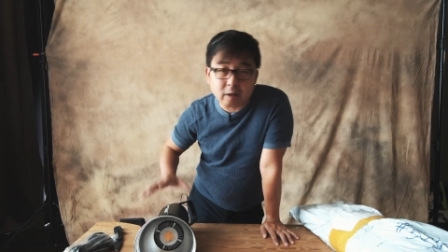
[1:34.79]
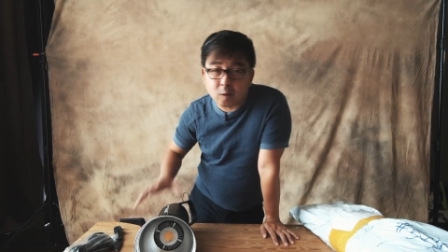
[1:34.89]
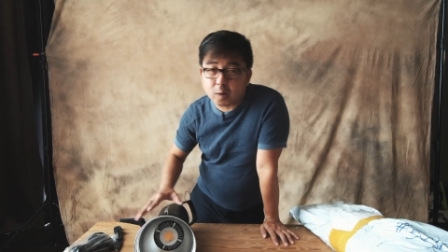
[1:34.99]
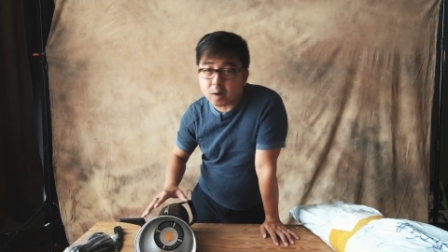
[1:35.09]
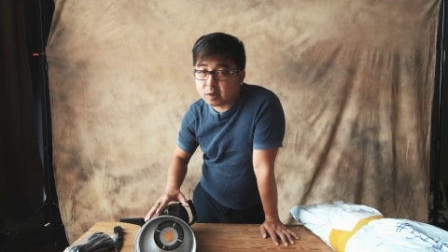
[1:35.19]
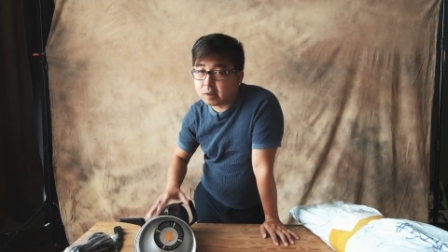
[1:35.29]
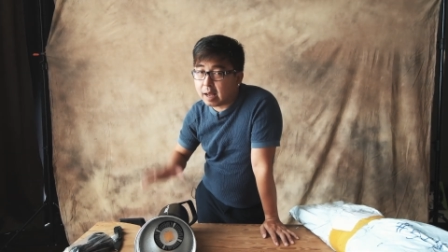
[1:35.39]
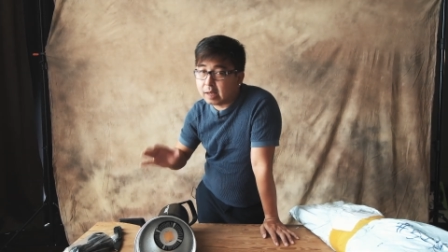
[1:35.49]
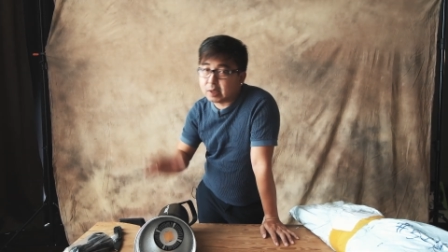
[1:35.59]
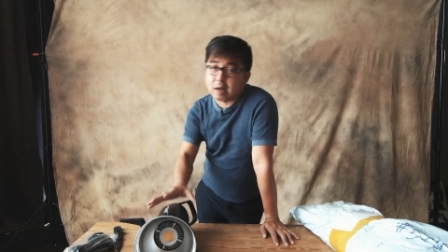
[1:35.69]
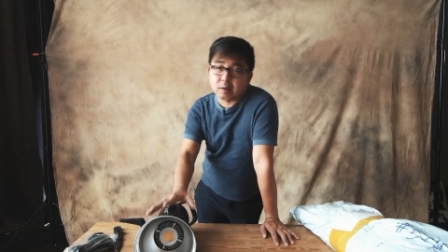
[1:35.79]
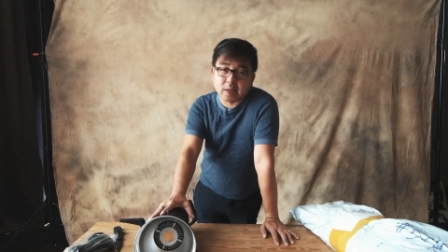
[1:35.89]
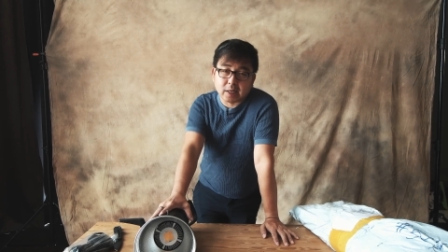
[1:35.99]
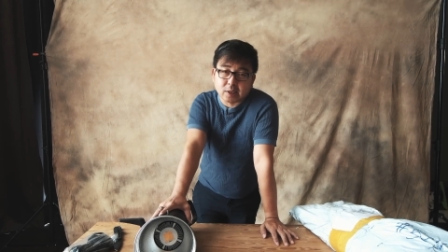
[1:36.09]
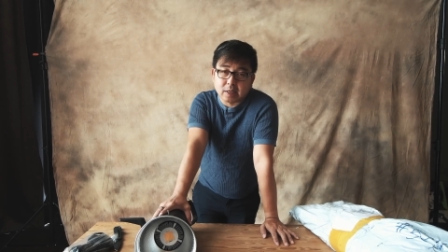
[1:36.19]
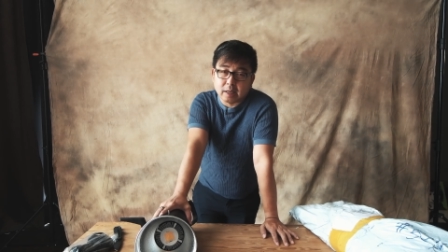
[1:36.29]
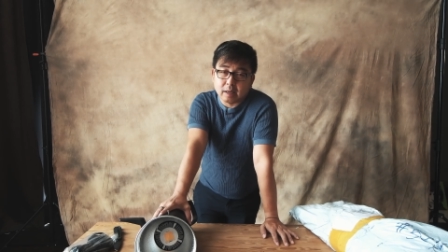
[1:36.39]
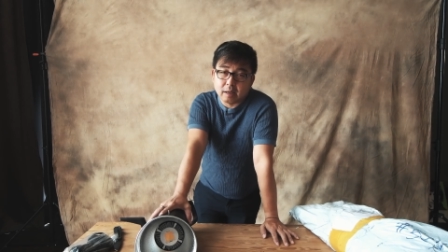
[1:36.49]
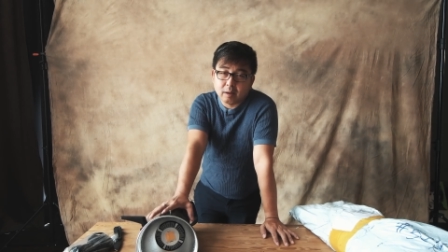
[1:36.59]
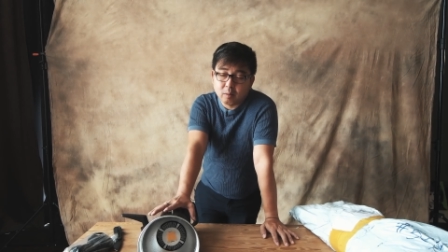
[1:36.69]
Godox SL60